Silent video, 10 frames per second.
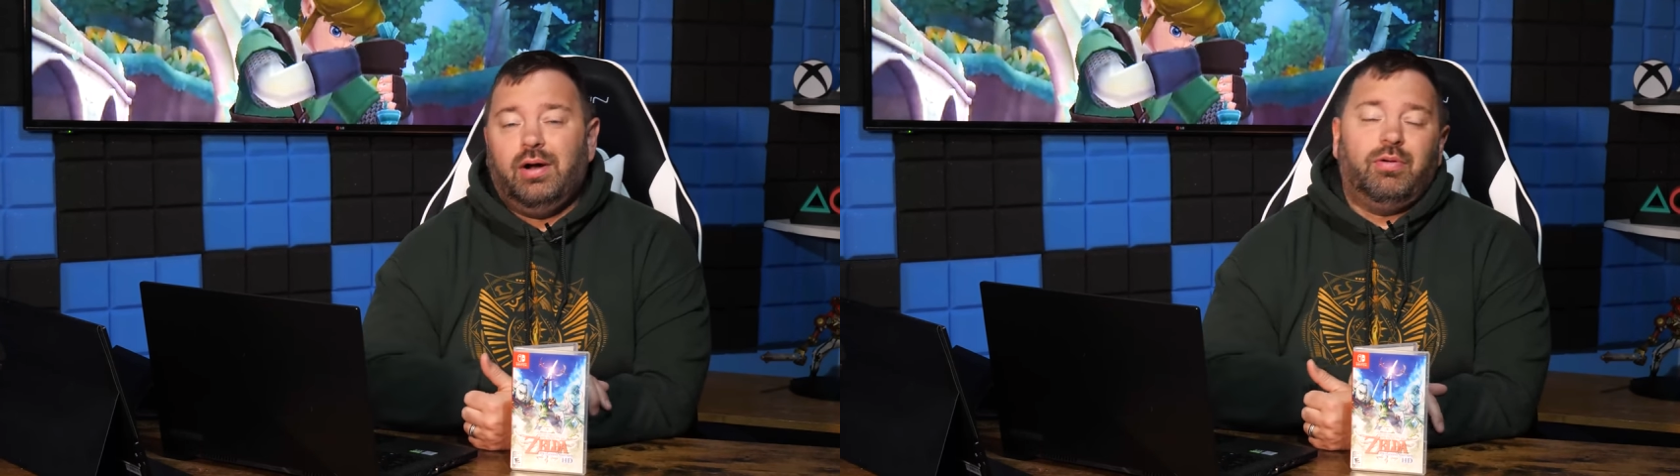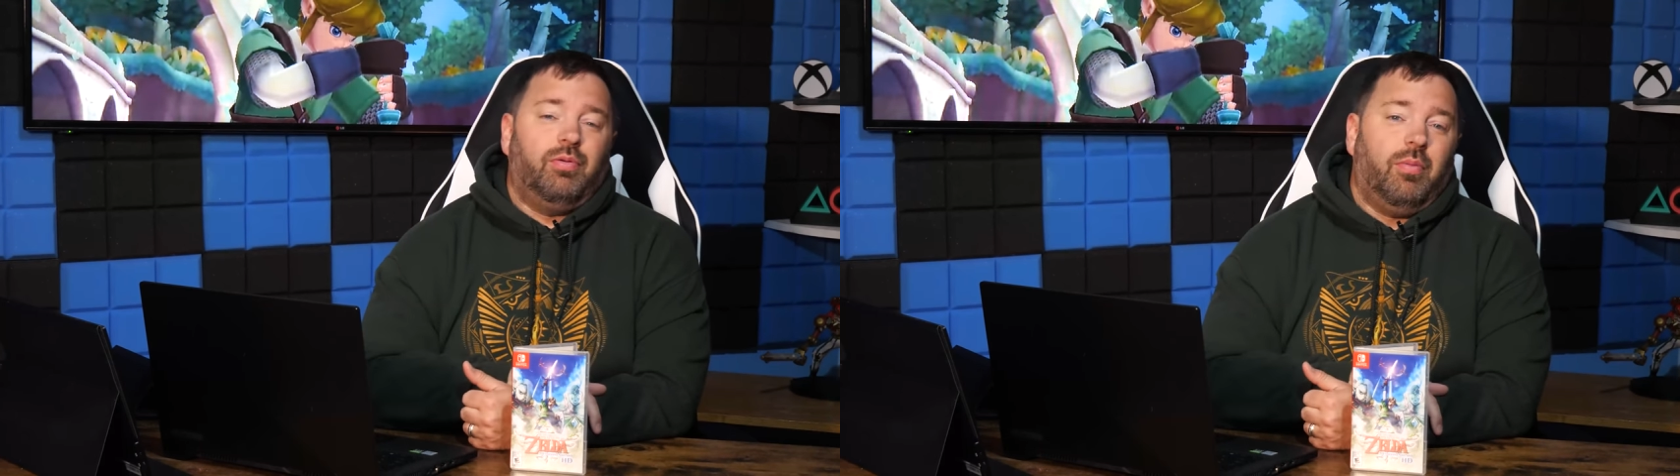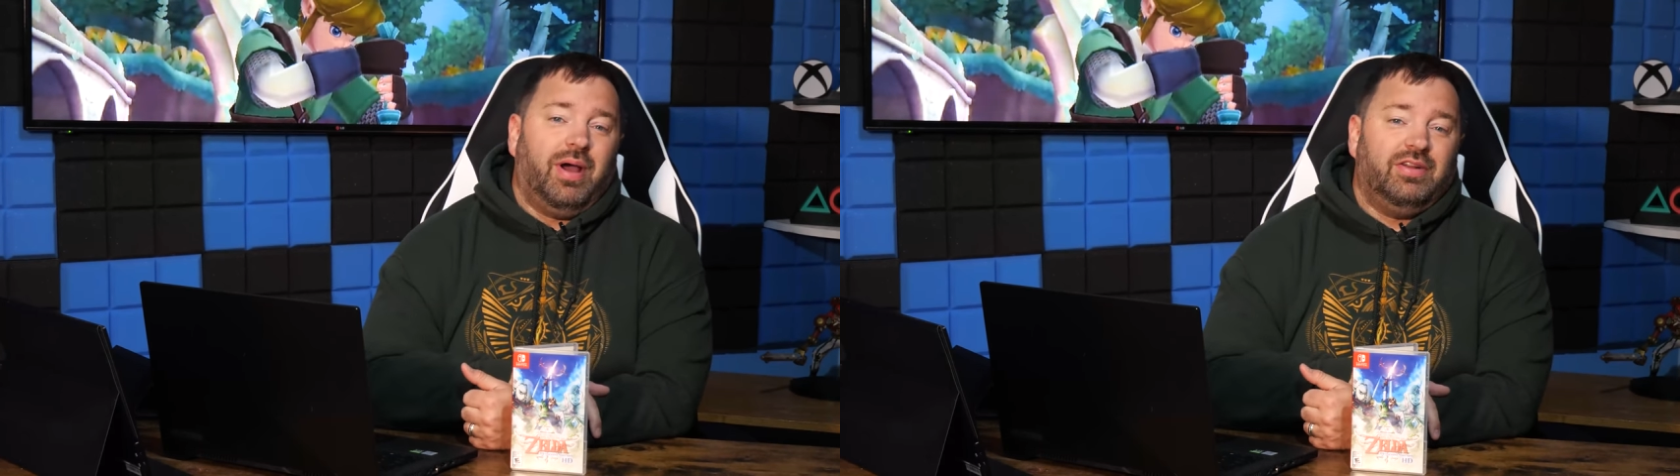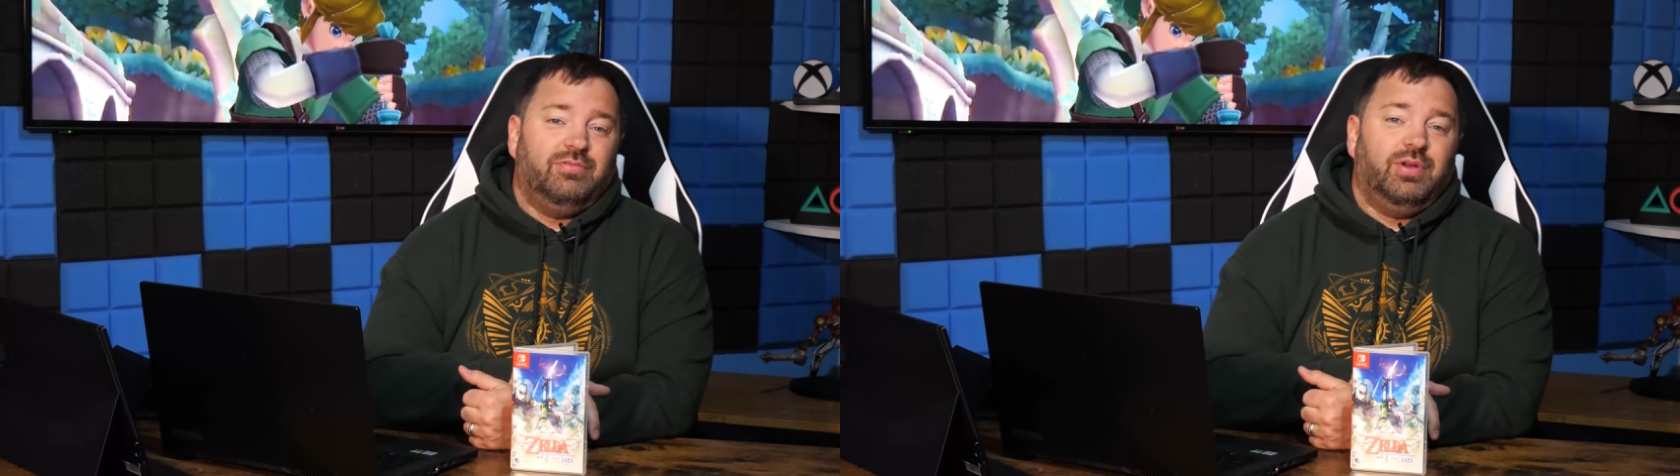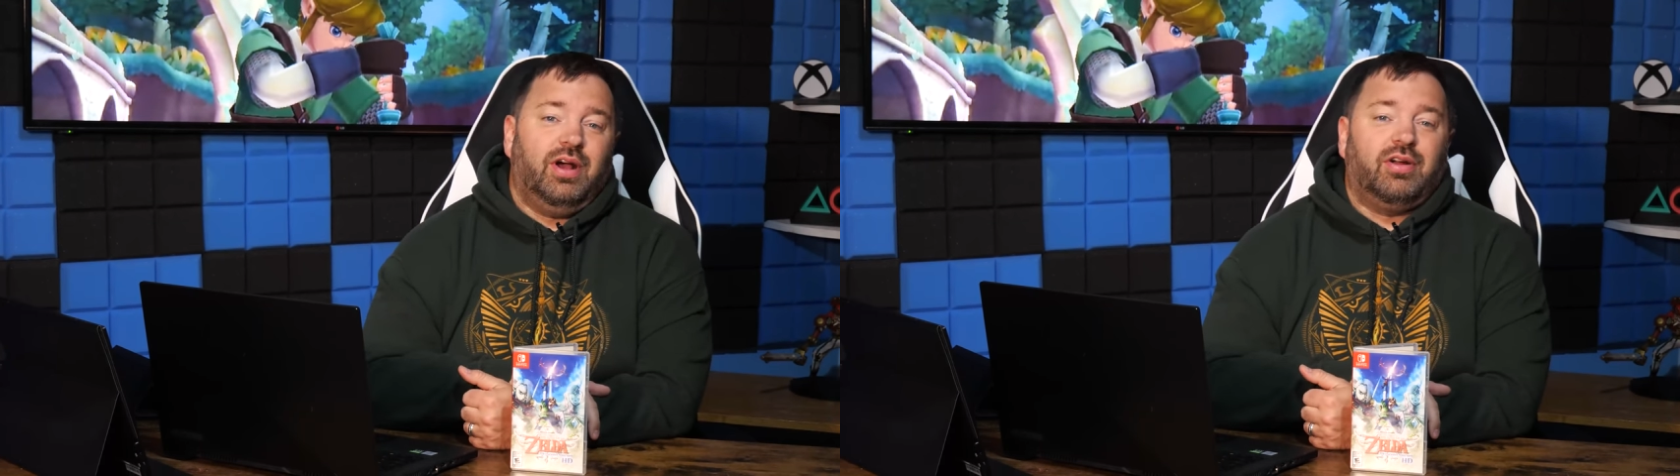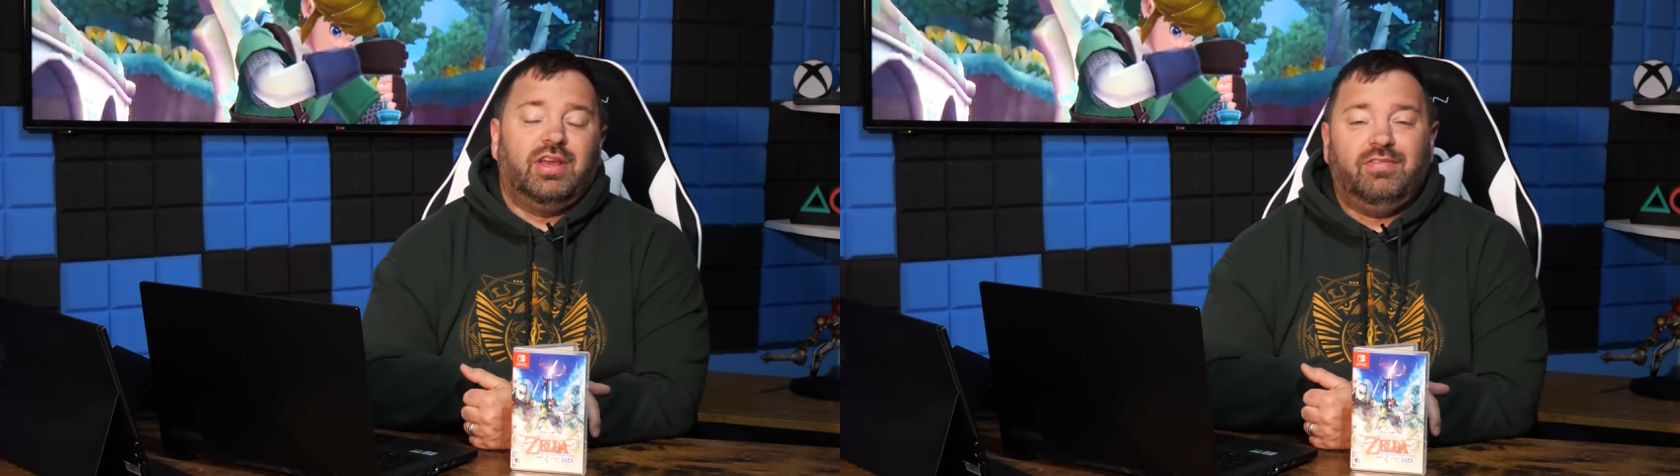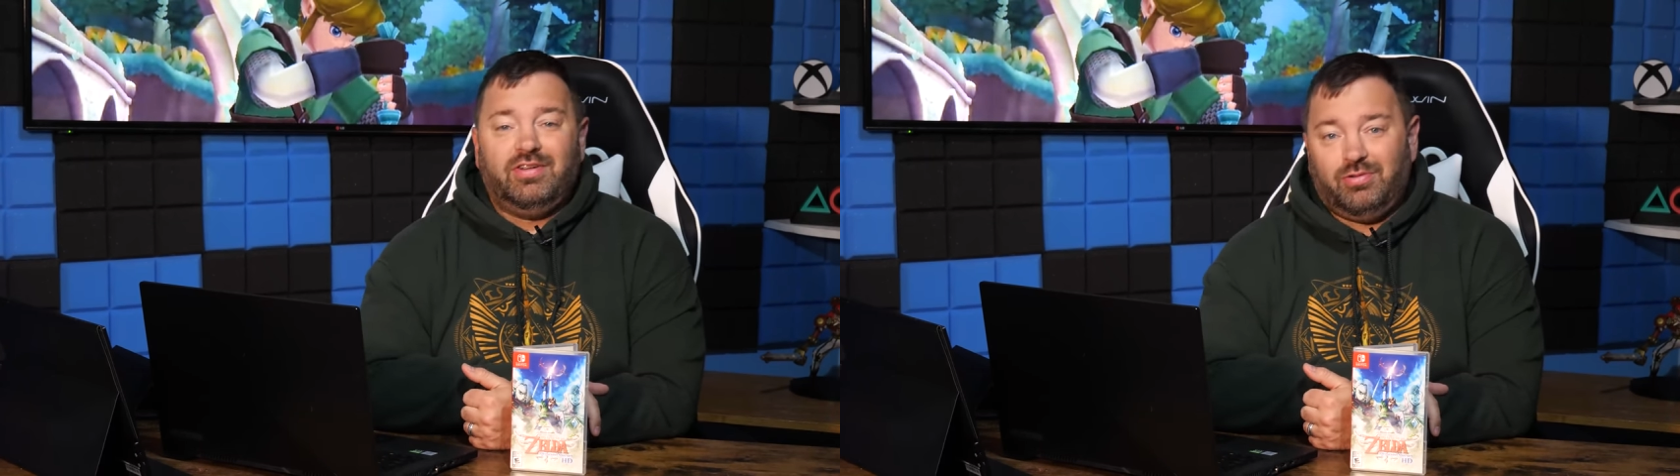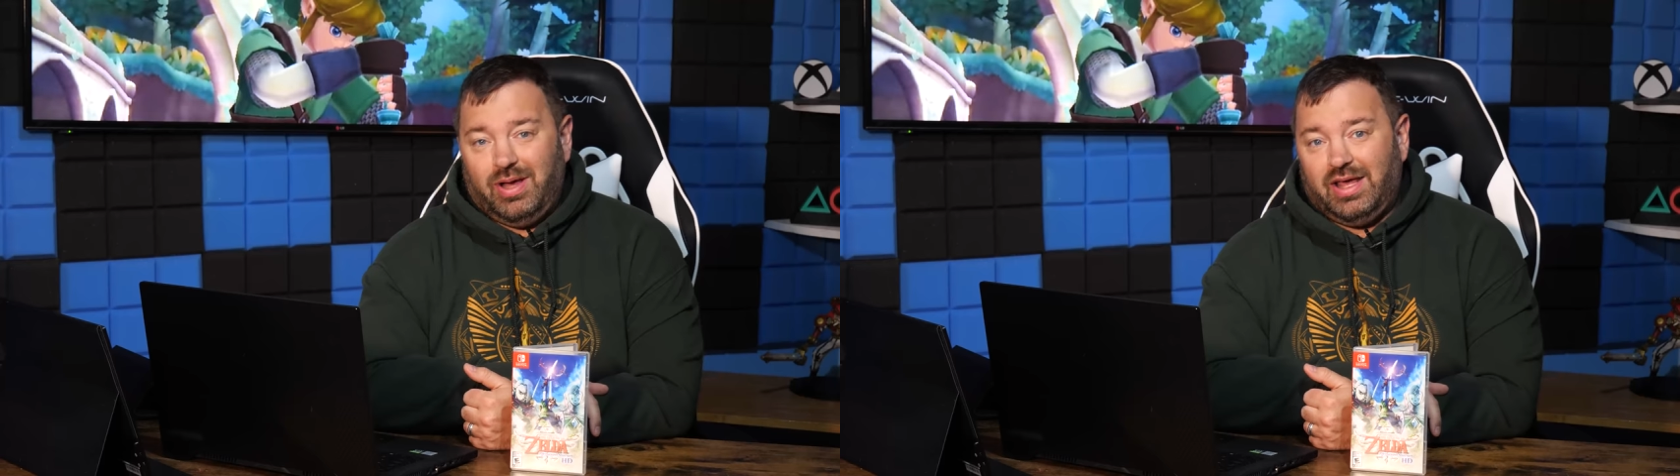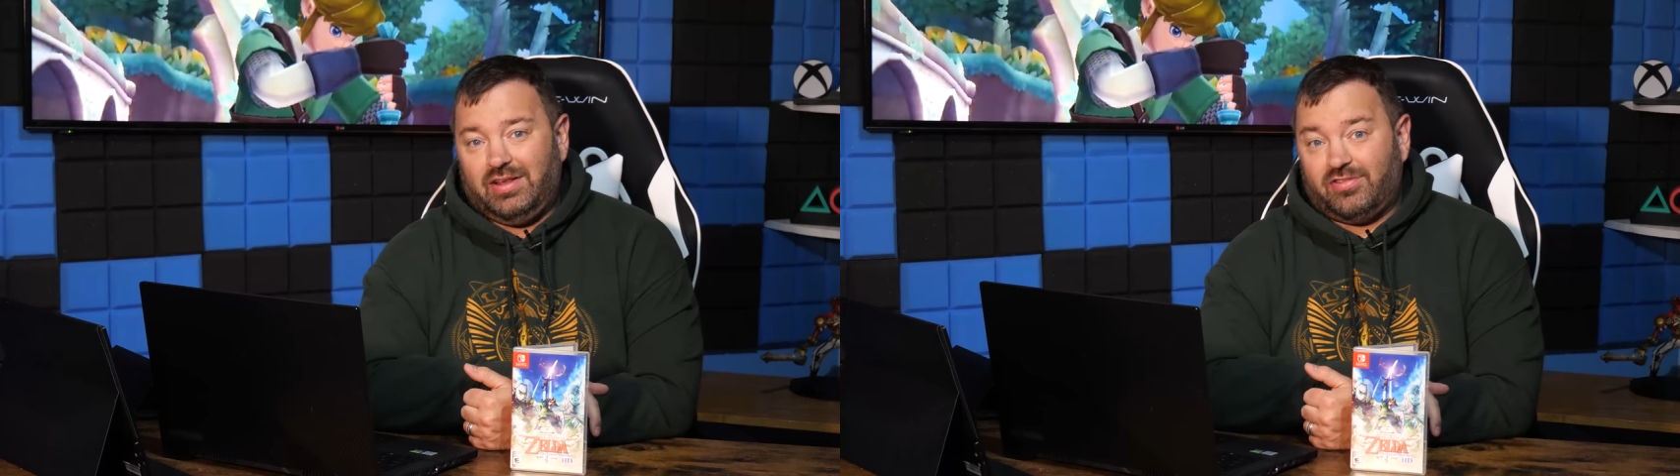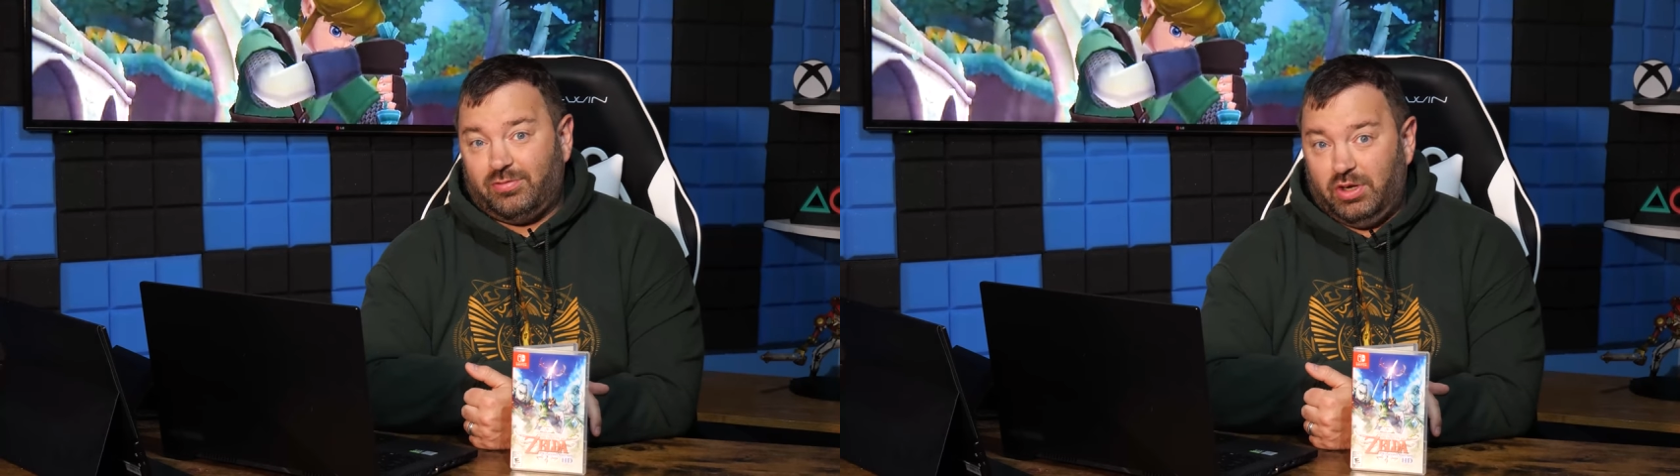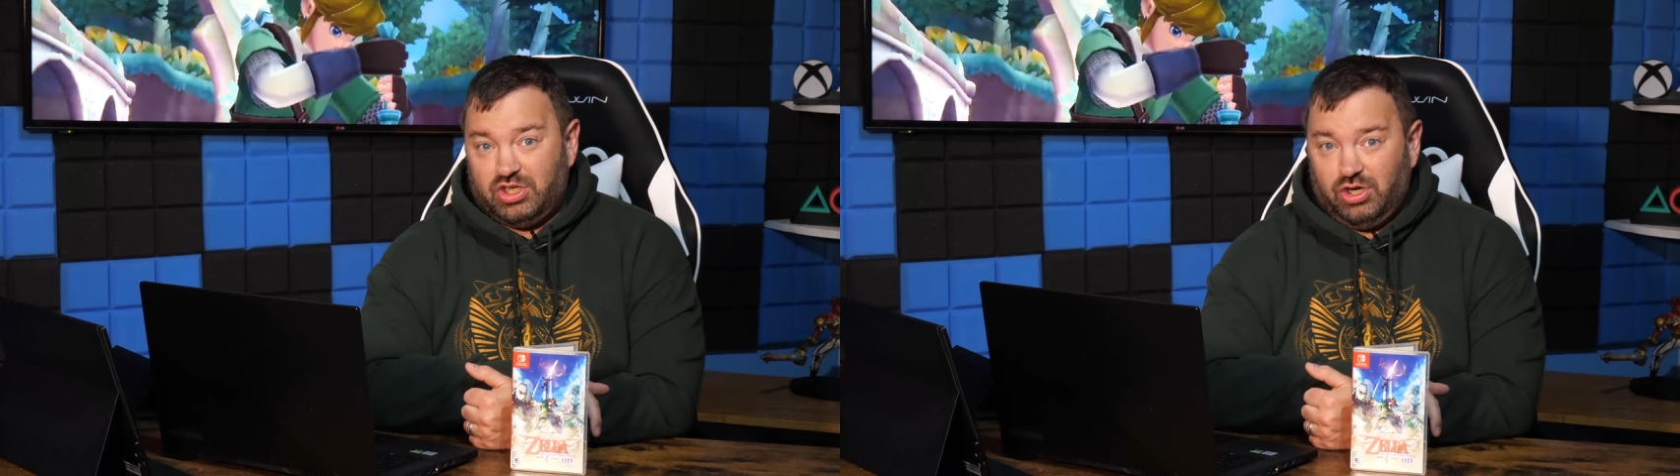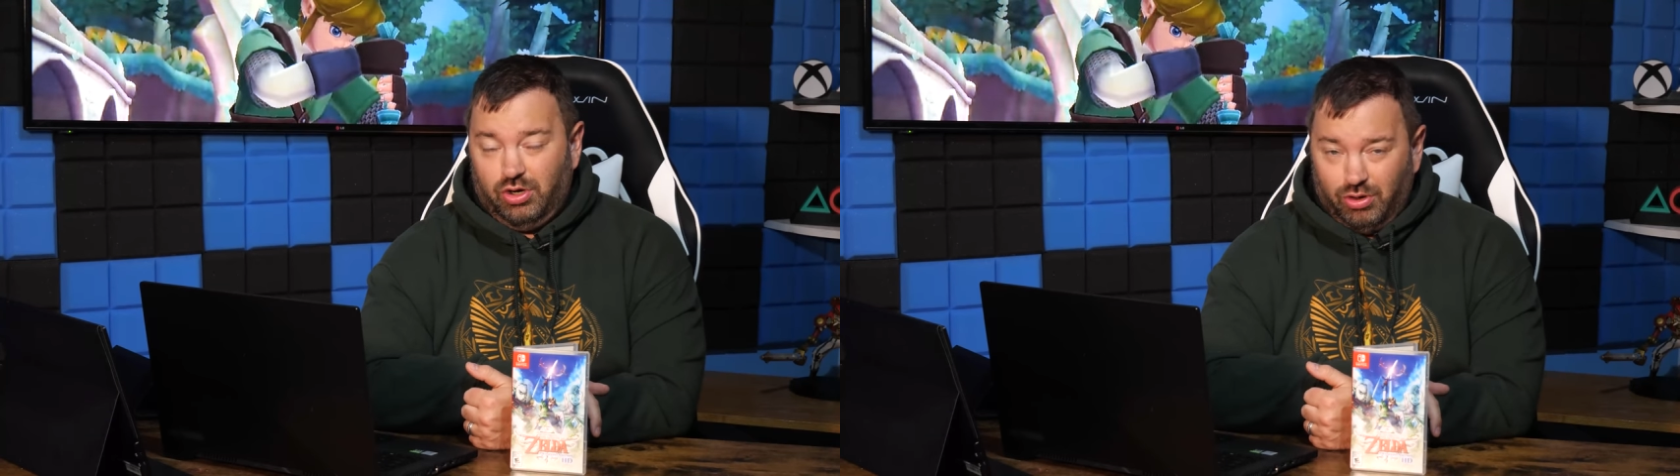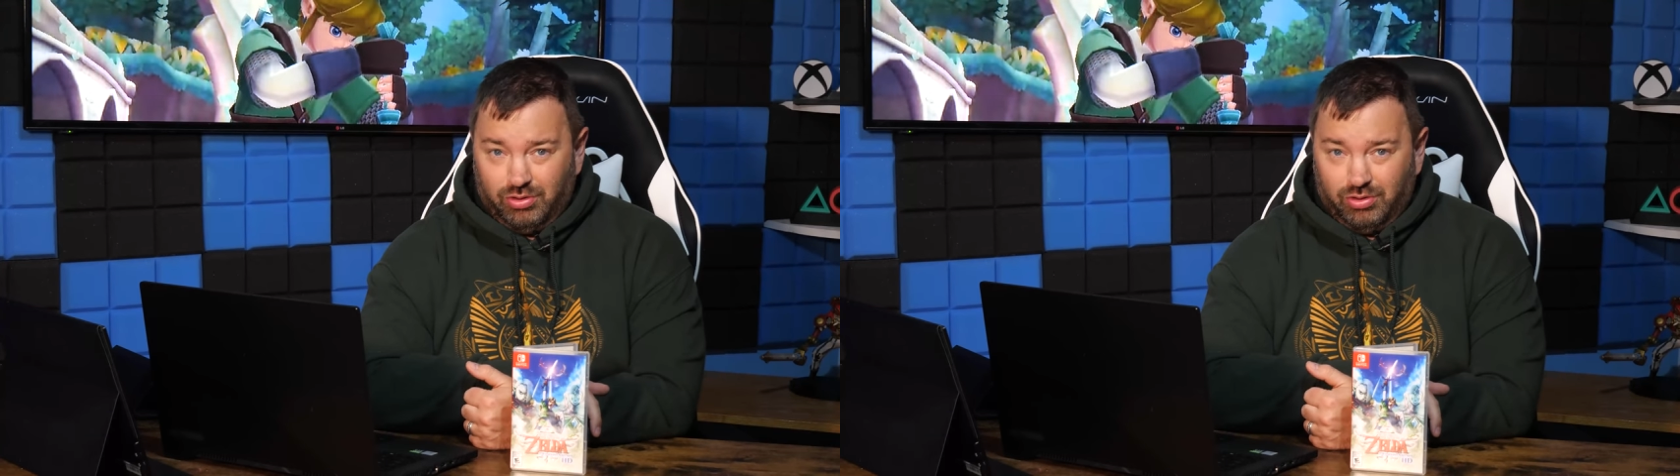I want to remind you we are giving away a Switch